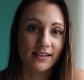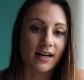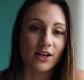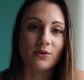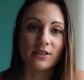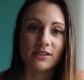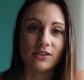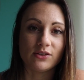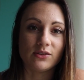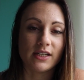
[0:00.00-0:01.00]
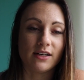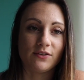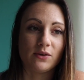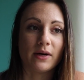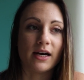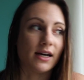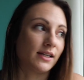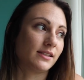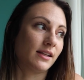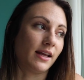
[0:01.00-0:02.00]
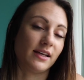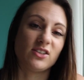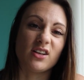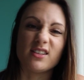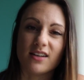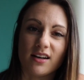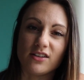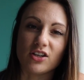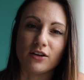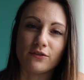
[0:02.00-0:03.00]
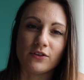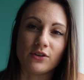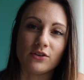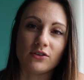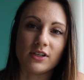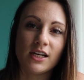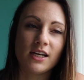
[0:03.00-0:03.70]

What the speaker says: I always knew that if you had like a ton of junk food,